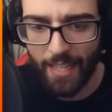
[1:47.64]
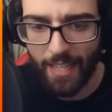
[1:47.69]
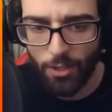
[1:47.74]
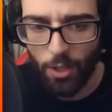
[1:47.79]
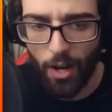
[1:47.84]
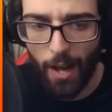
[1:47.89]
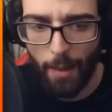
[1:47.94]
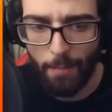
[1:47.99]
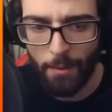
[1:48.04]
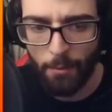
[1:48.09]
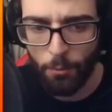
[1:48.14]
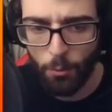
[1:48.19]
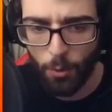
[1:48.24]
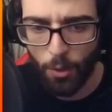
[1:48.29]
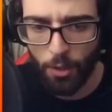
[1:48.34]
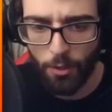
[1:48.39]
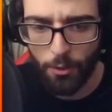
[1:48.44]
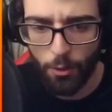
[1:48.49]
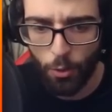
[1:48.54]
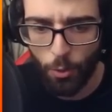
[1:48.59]
time. And we'll
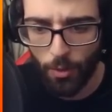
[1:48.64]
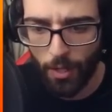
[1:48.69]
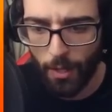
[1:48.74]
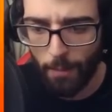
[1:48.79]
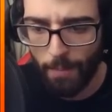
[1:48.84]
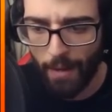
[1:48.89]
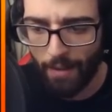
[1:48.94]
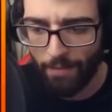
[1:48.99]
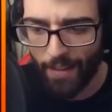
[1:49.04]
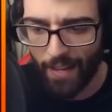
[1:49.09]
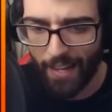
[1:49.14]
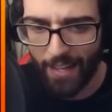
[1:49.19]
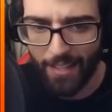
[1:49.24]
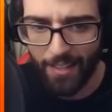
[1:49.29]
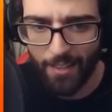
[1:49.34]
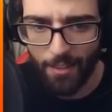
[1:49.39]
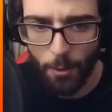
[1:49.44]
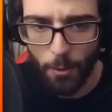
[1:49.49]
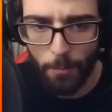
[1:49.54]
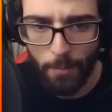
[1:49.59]
go and talk about that a
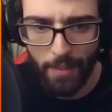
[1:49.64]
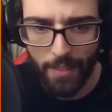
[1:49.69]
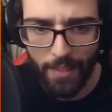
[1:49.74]
little bit